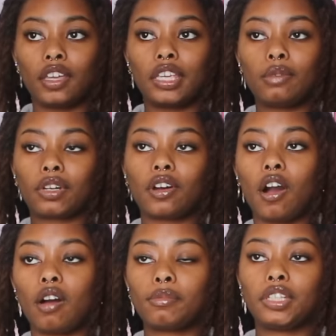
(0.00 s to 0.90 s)
he would
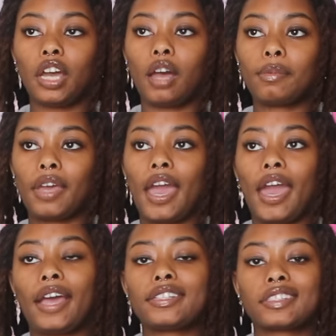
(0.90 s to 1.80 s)
call me up
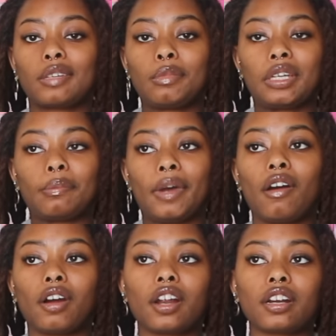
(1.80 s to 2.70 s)
asking me
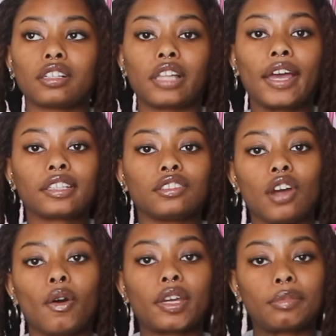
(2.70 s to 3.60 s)
about her, like,
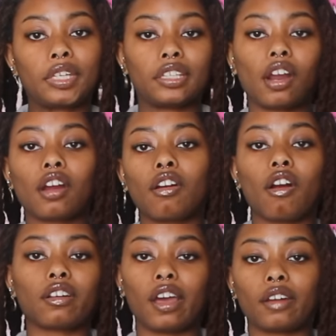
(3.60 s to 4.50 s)
knowing me and her
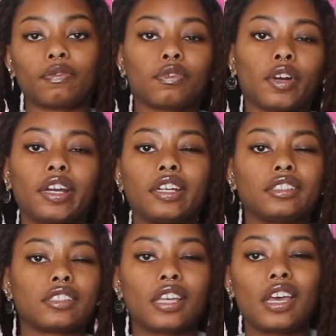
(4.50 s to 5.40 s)
are not
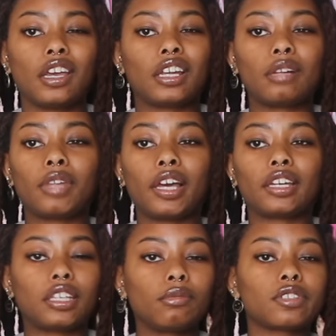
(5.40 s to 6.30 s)
friends. And I'm like,
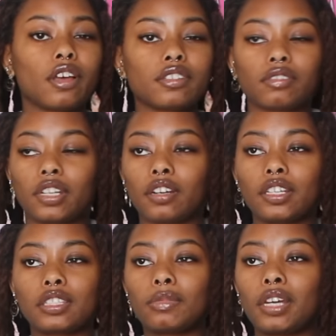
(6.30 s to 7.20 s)
he was also an
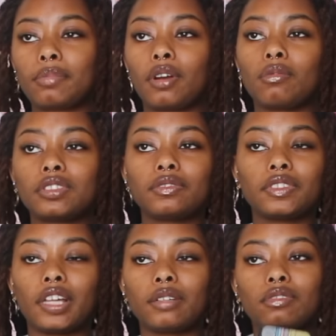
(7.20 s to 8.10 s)
Aries. I'm like, bro, what the
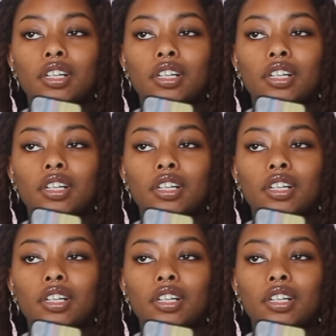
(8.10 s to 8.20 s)
fuck? Like,